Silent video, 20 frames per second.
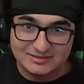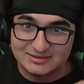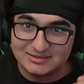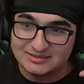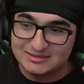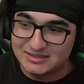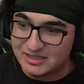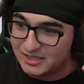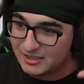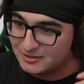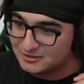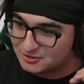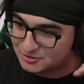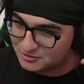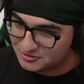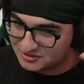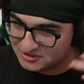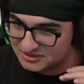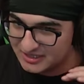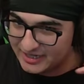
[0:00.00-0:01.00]
is the
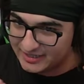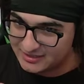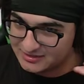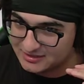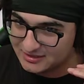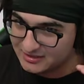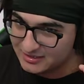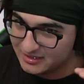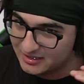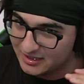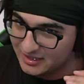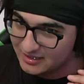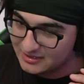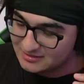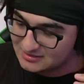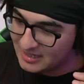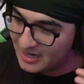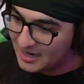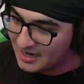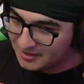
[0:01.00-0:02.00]
intersecting
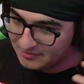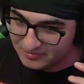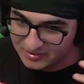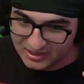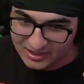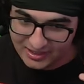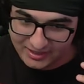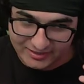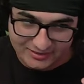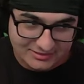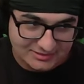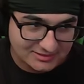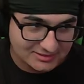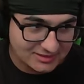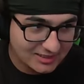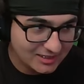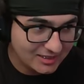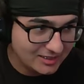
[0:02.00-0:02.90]
timelines.